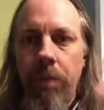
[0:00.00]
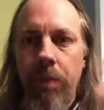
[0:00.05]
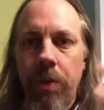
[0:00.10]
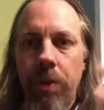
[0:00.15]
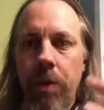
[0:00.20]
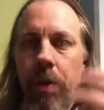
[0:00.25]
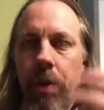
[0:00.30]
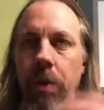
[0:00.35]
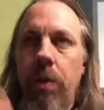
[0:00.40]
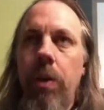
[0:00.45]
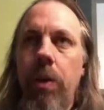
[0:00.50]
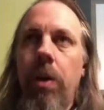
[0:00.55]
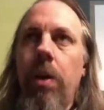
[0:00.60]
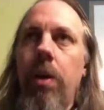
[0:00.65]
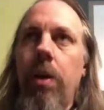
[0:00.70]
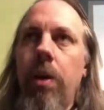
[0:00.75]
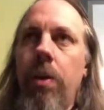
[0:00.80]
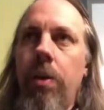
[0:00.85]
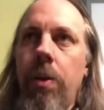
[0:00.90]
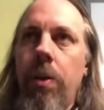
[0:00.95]
you know,
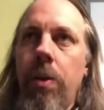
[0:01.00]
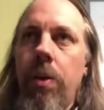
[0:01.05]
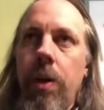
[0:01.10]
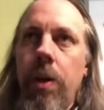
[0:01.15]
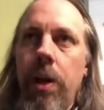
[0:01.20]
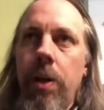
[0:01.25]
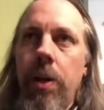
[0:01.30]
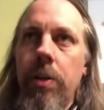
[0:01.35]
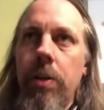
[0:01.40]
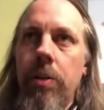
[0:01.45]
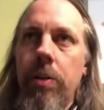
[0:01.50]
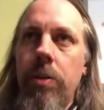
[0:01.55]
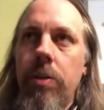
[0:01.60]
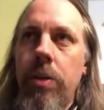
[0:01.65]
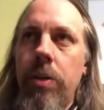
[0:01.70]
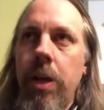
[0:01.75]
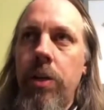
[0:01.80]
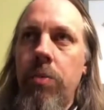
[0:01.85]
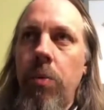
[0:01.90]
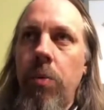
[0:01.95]
their uh,
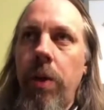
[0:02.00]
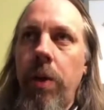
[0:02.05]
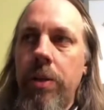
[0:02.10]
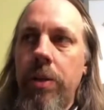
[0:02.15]
sexual